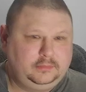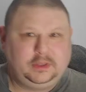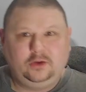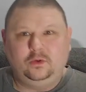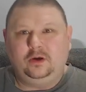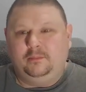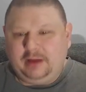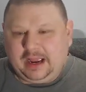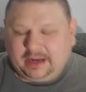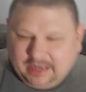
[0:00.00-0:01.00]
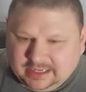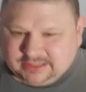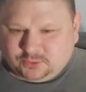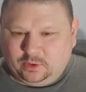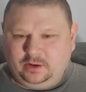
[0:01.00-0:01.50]
Welcome back,
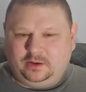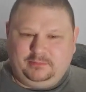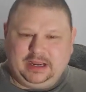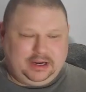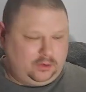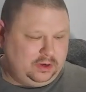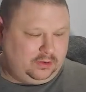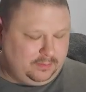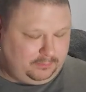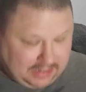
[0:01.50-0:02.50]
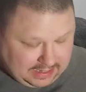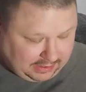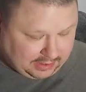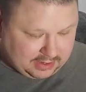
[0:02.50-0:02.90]
guys. Welcome back. Welcome back.